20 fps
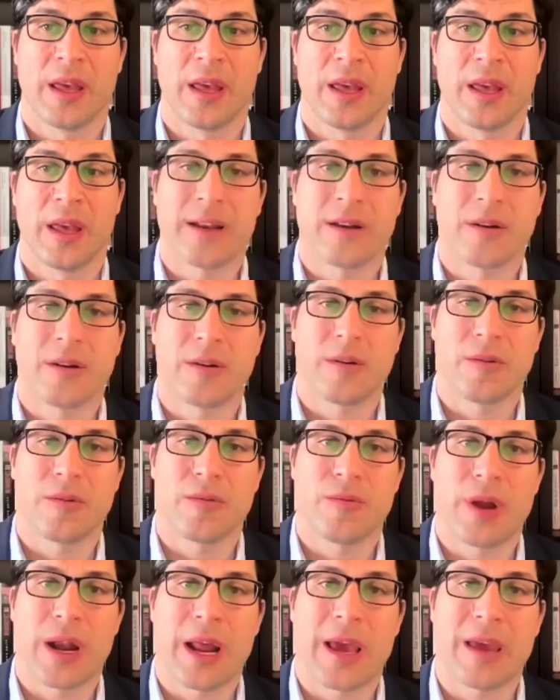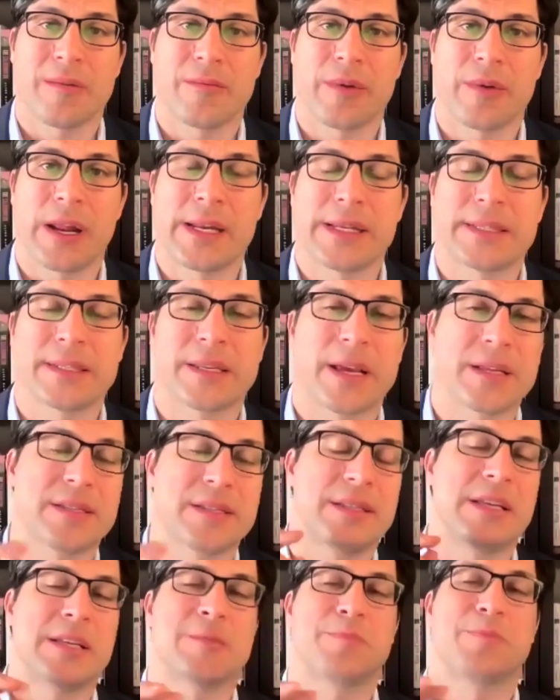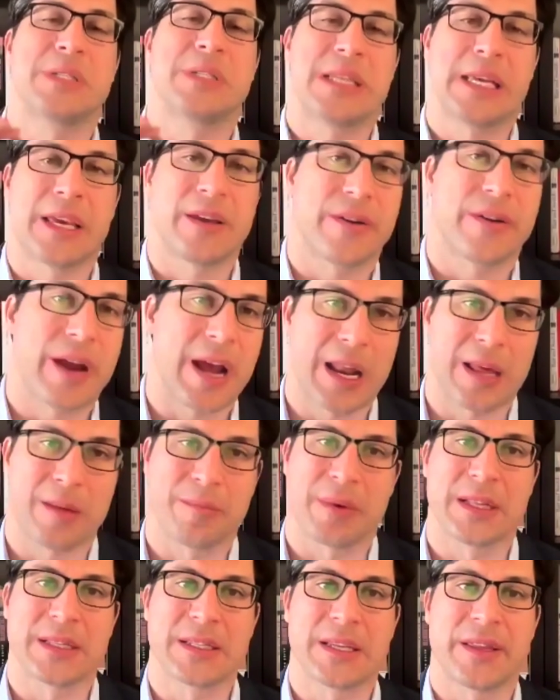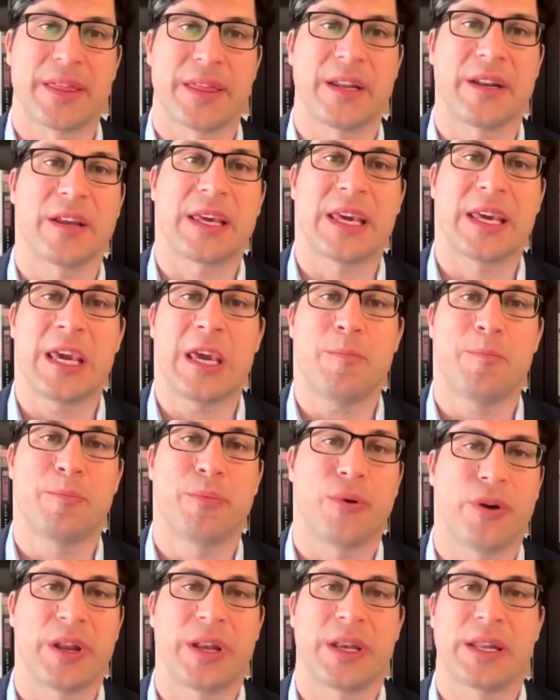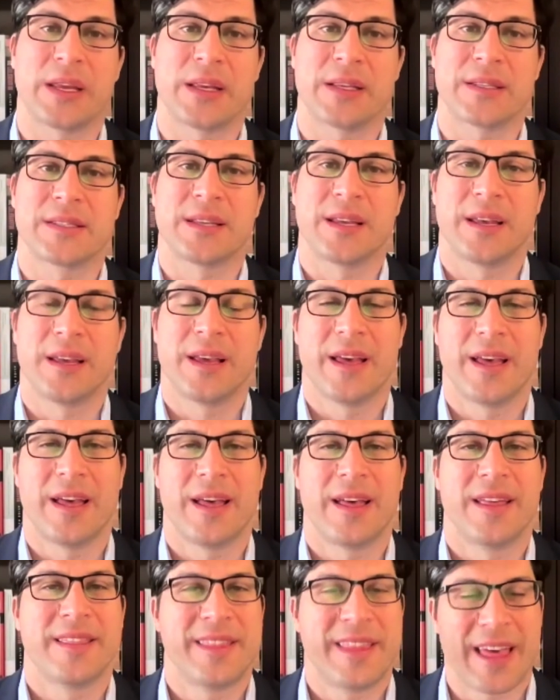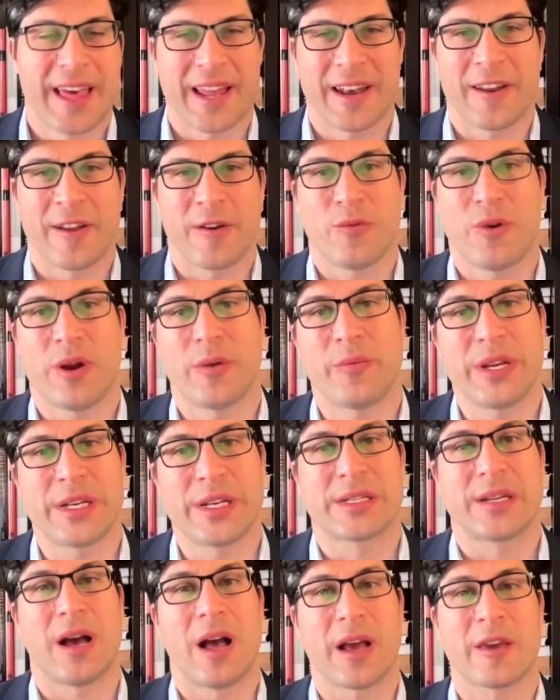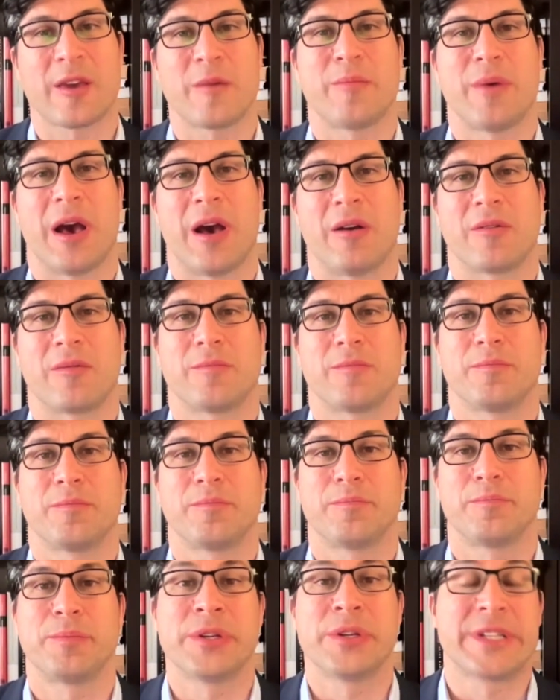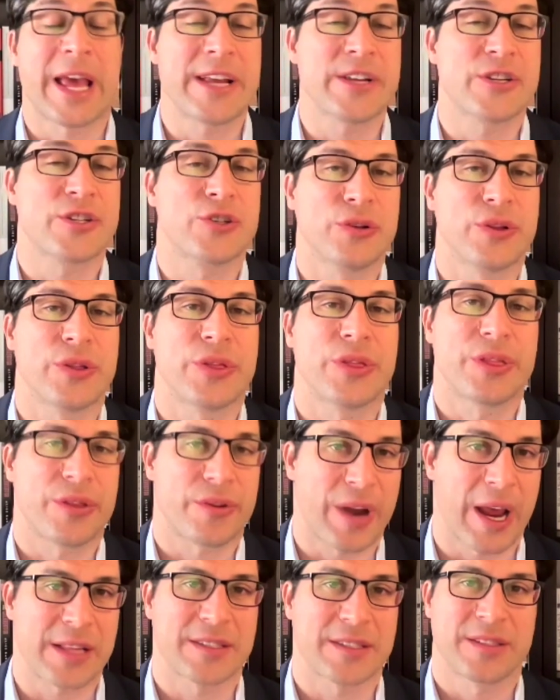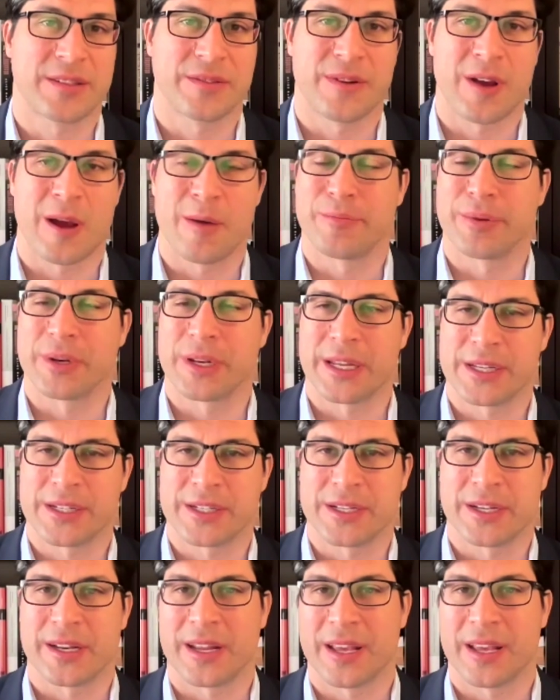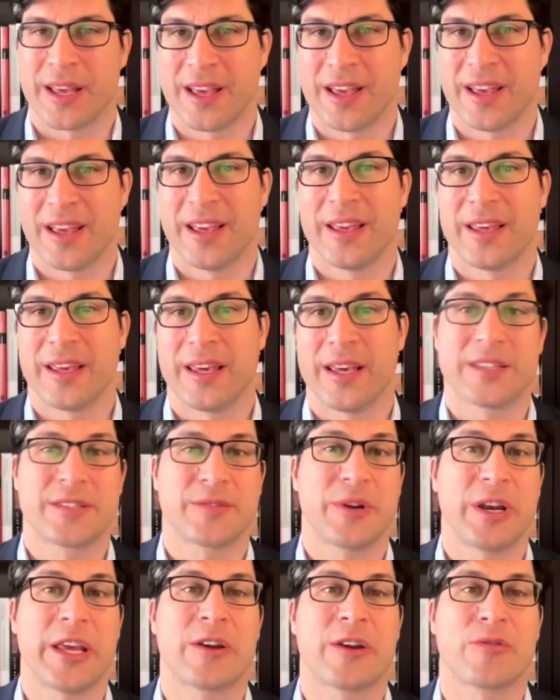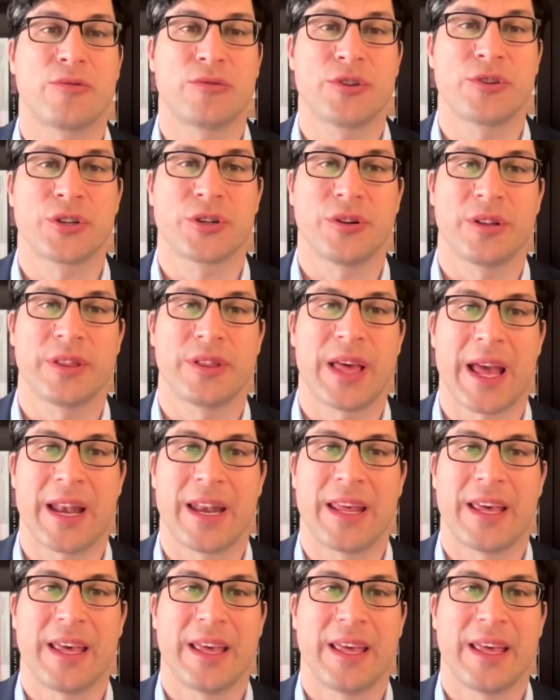And when I discuss these particular elements, I think the key point is that when we talk about potential threats to competition, it's really crucial that